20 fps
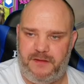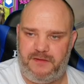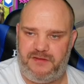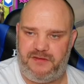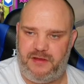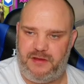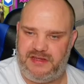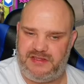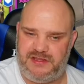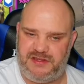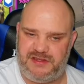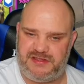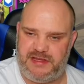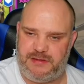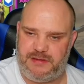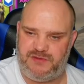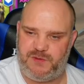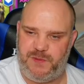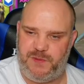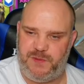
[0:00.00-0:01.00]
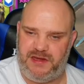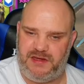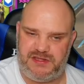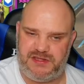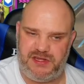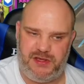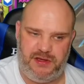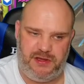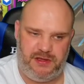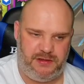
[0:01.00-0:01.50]
So he's at the same speed
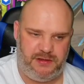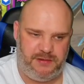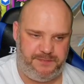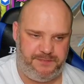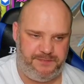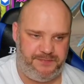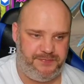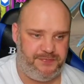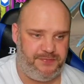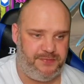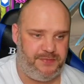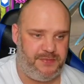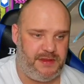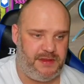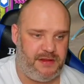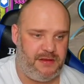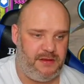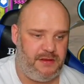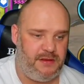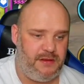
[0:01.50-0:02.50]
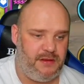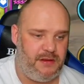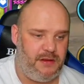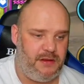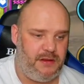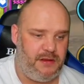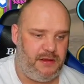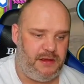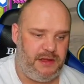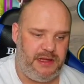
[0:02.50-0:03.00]
as her.
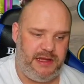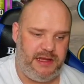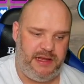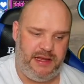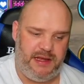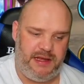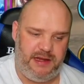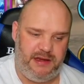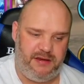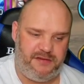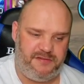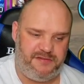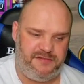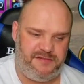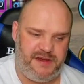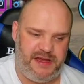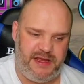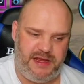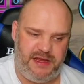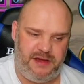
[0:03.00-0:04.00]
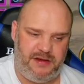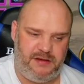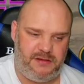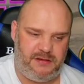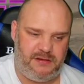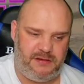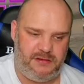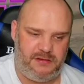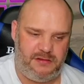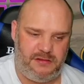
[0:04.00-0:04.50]
And Fane
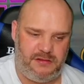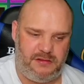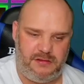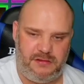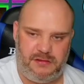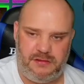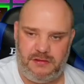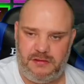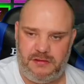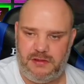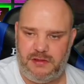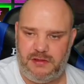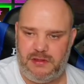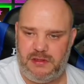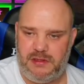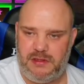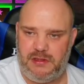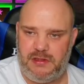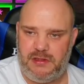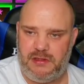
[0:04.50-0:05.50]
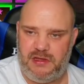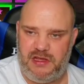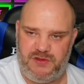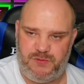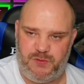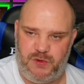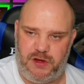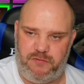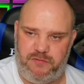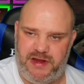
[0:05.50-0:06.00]

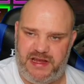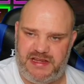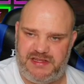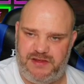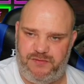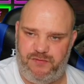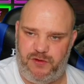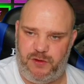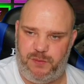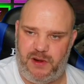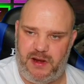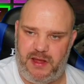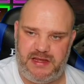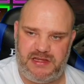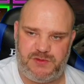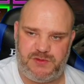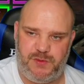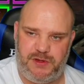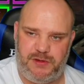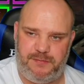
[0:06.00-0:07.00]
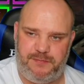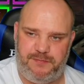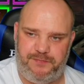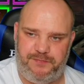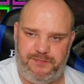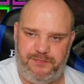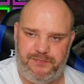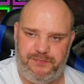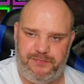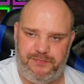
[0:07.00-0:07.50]
is my Razim replacement.
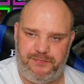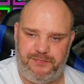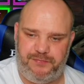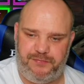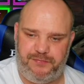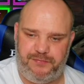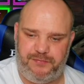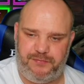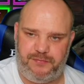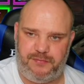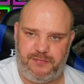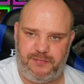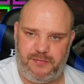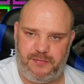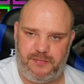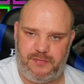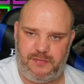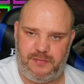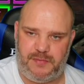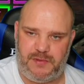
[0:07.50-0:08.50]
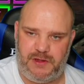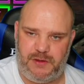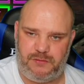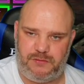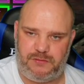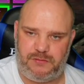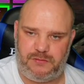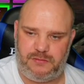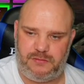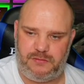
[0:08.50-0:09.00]
No,
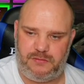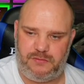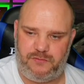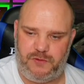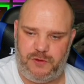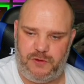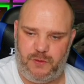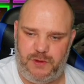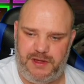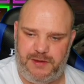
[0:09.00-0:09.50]
wrong